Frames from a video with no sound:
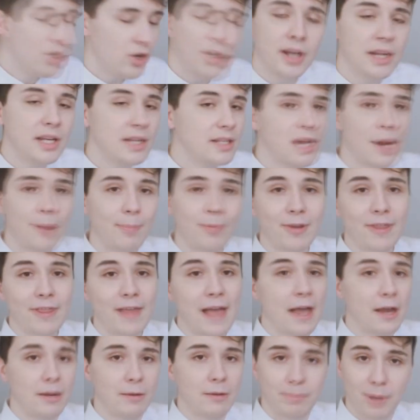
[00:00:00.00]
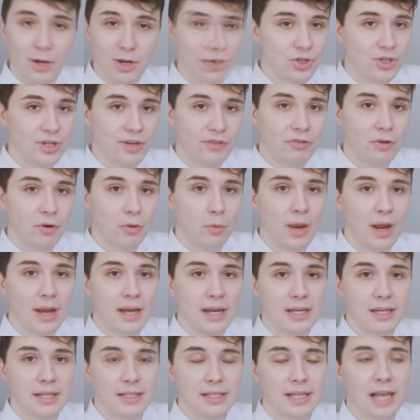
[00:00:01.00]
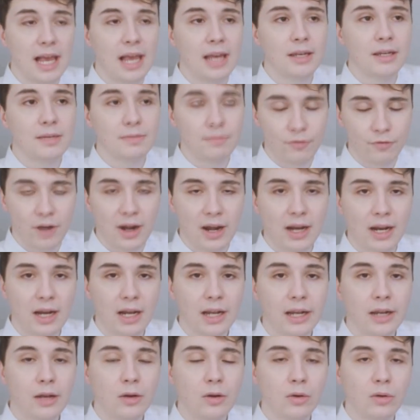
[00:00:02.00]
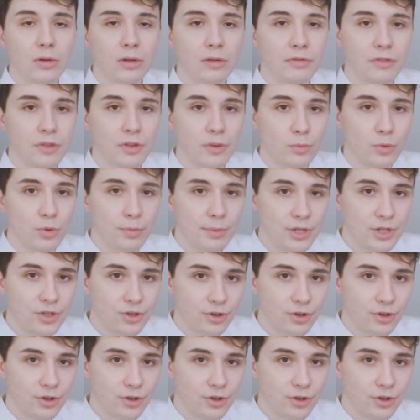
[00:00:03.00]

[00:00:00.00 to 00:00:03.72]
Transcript: You could interpret that in a bunch of different ways, and frankly, all of them would be